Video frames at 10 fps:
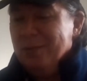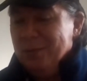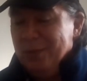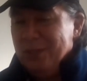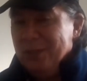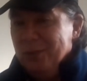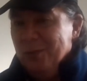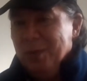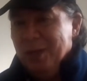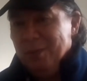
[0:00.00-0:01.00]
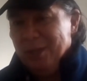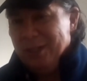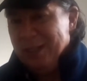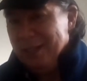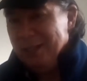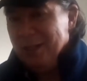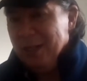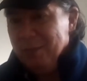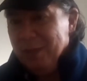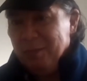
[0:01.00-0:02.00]
terms with the Sioux people and the
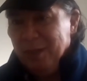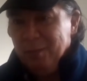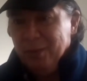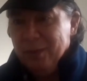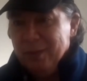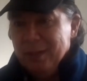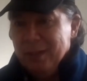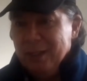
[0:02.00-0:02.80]
Anishinaabeg people.